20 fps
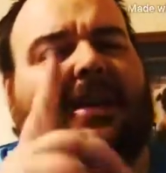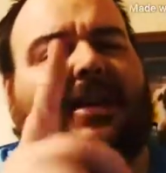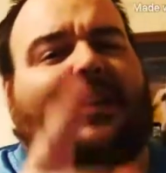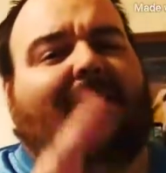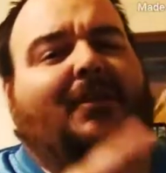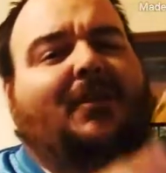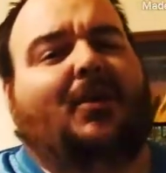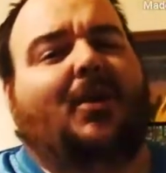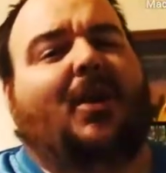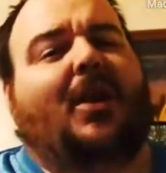And
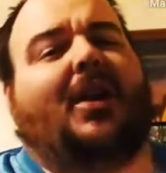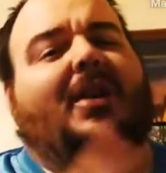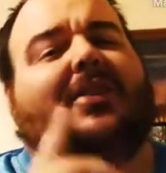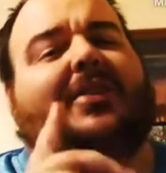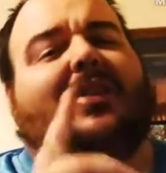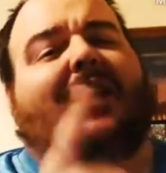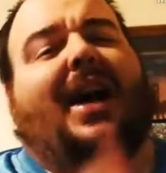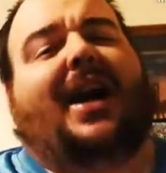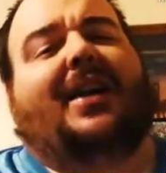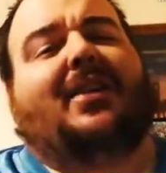if you are,
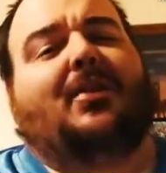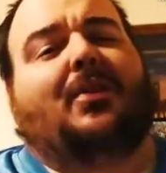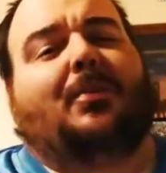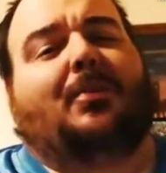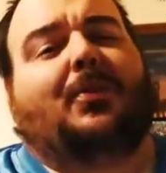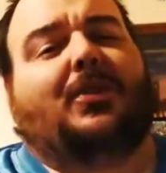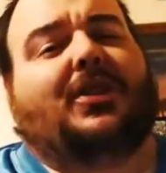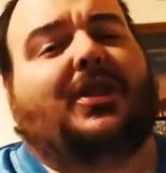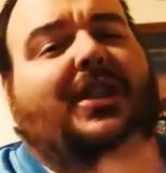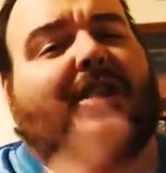I do
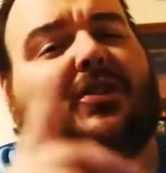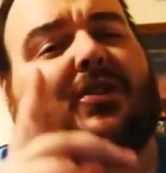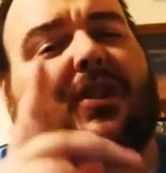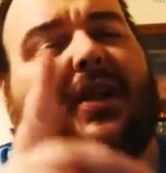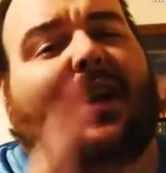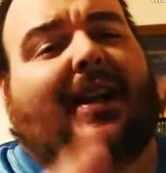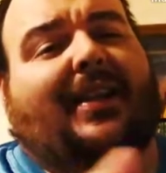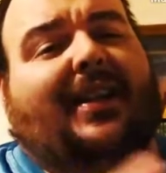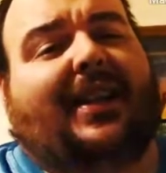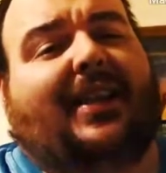appreciate you and
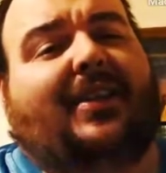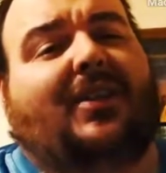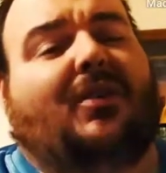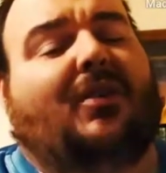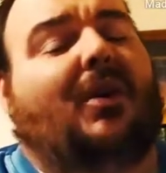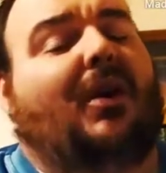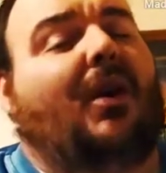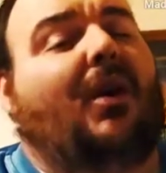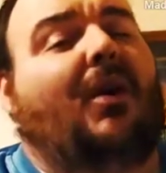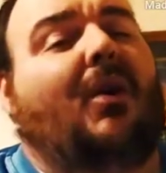I thank
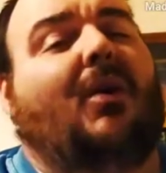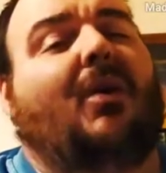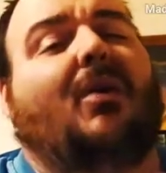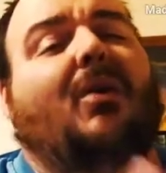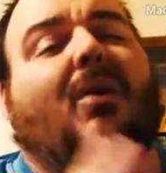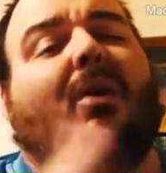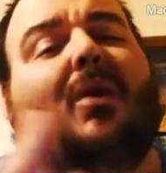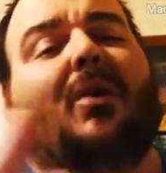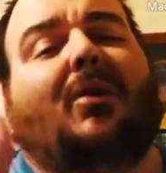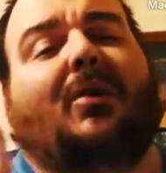you a
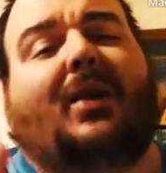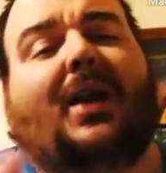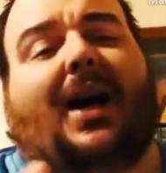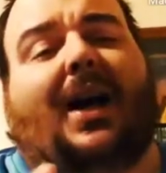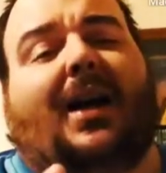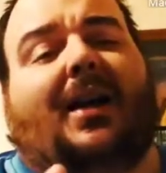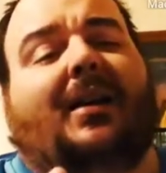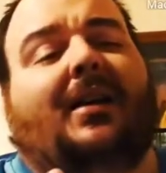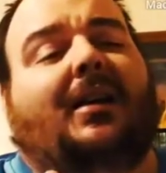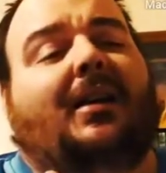whole
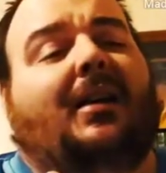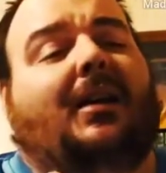lot.